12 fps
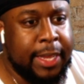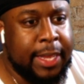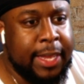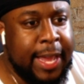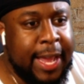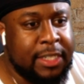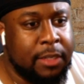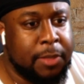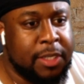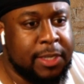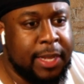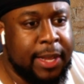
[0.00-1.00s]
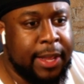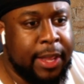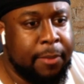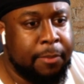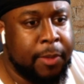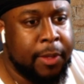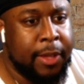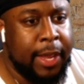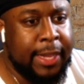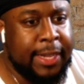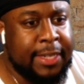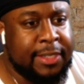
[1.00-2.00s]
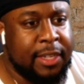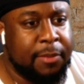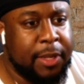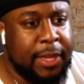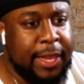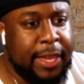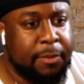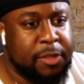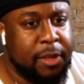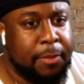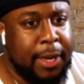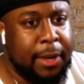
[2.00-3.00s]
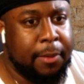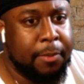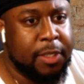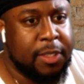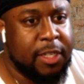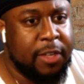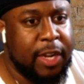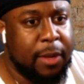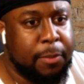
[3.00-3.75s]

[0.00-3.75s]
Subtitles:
He hasn't missed time, and that's something that helps him out. I'm going to see if I